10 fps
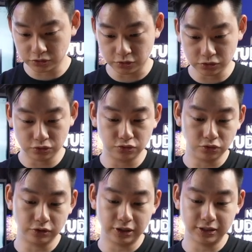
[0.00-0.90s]
you also do
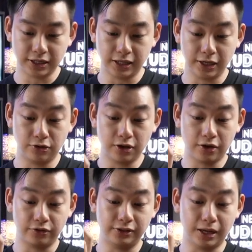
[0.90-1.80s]
notice that they're going to
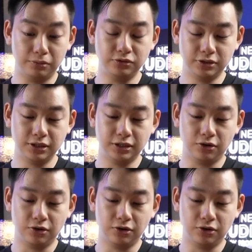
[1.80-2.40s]
have a WC